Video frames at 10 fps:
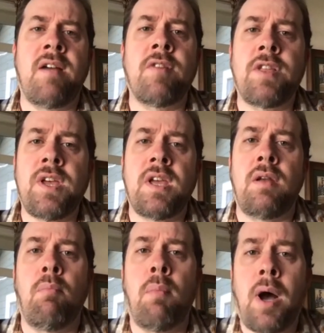Everything
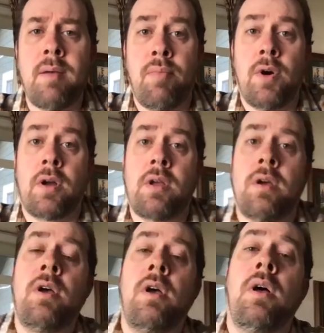in my book,
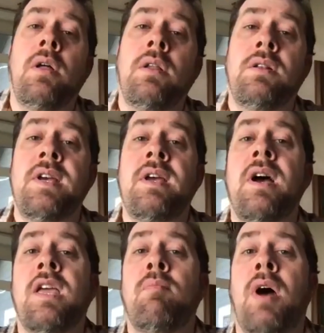Day
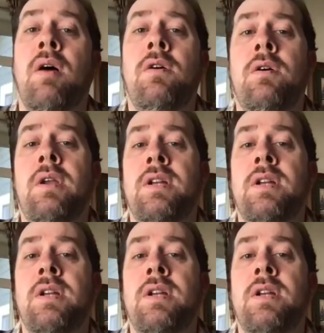Hiking Mount Hood,